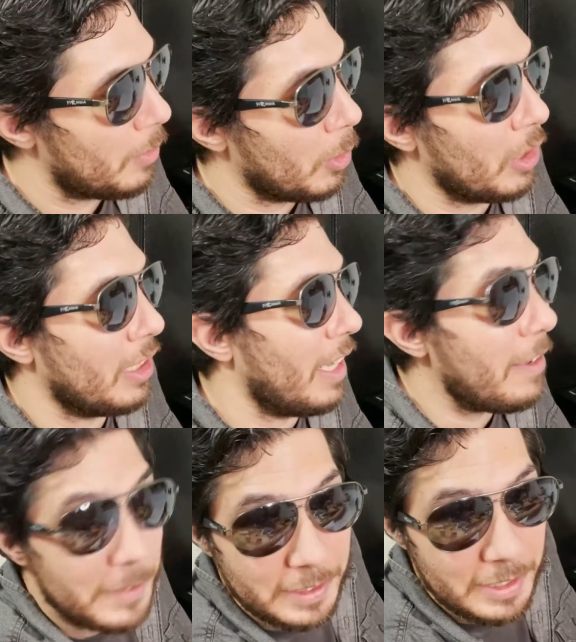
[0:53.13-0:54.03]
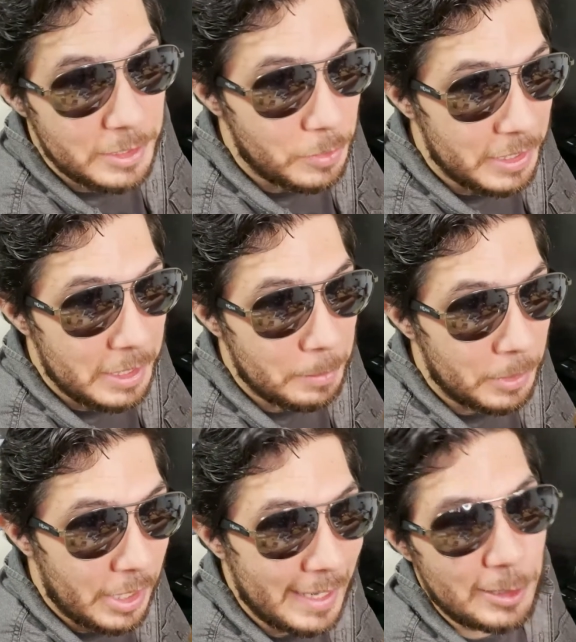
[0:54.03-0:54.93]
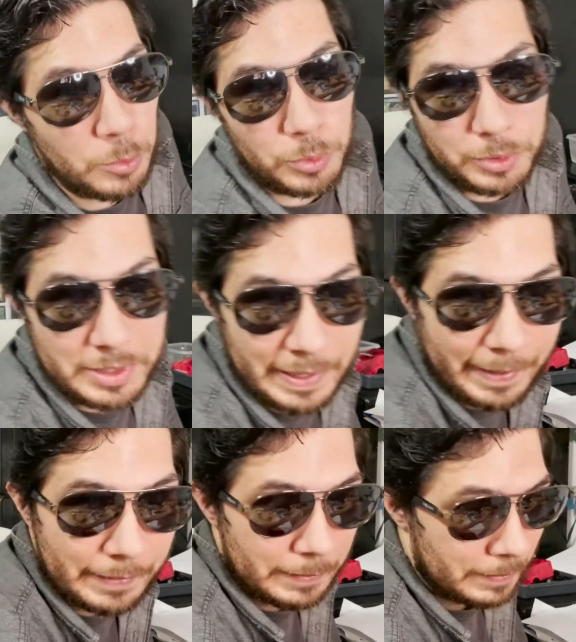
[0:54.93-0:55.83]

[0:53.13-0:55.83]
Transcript: Rule 11 is renumbered as Rule 10.